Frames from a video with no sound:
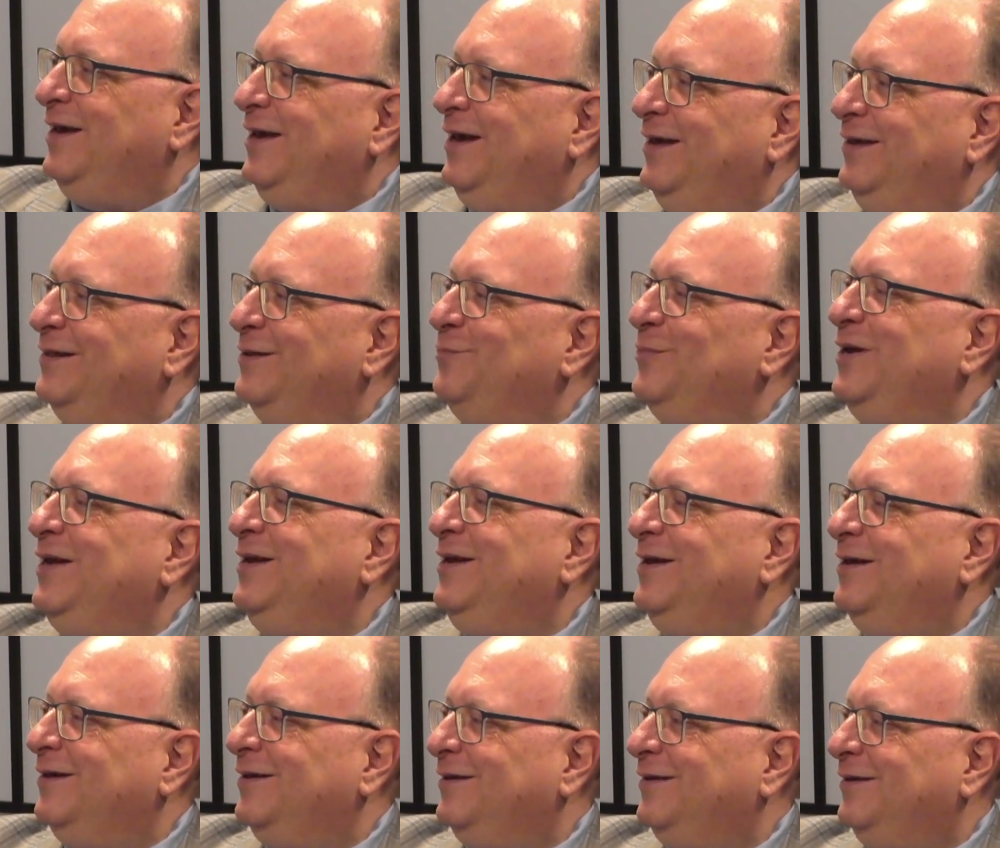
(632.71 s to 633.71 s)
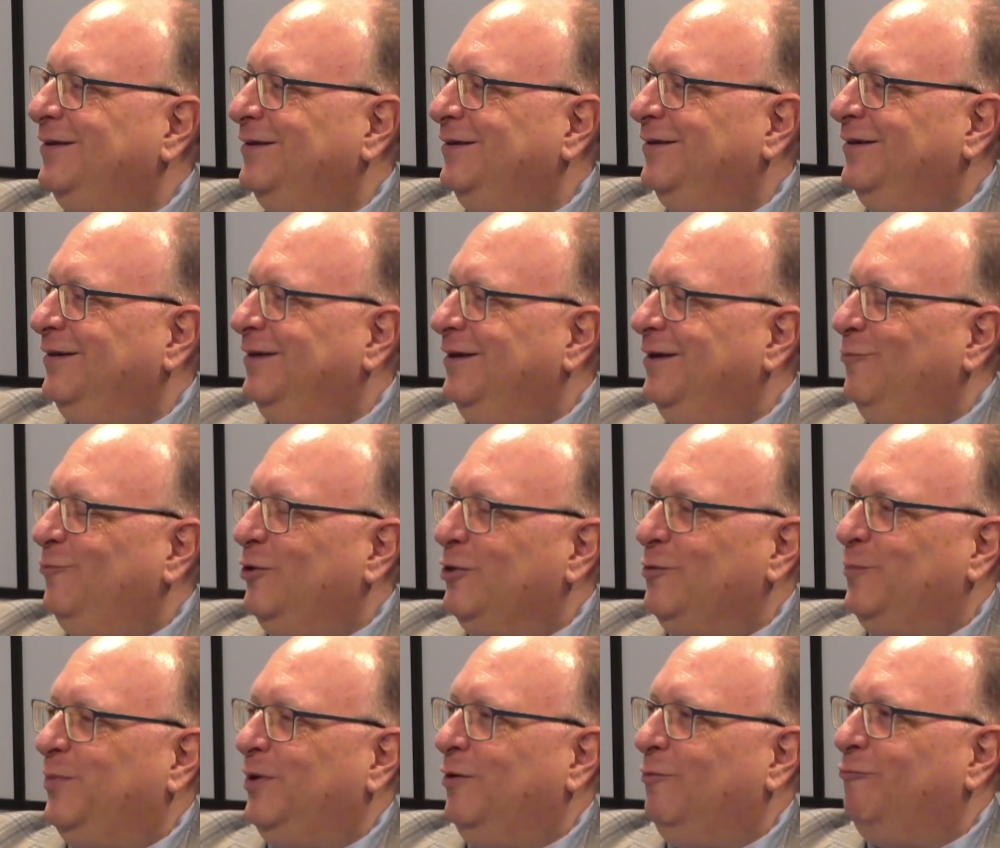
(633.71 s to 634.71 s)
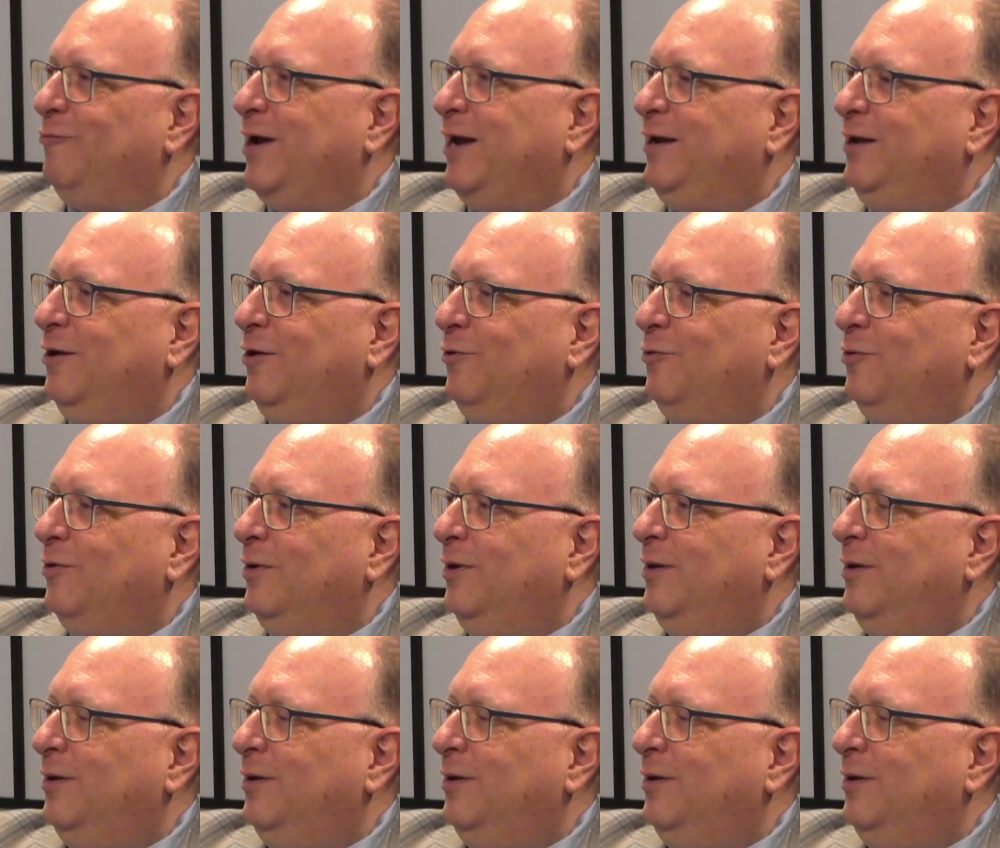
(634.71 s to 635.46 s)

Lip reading: in the media, whether it be a radio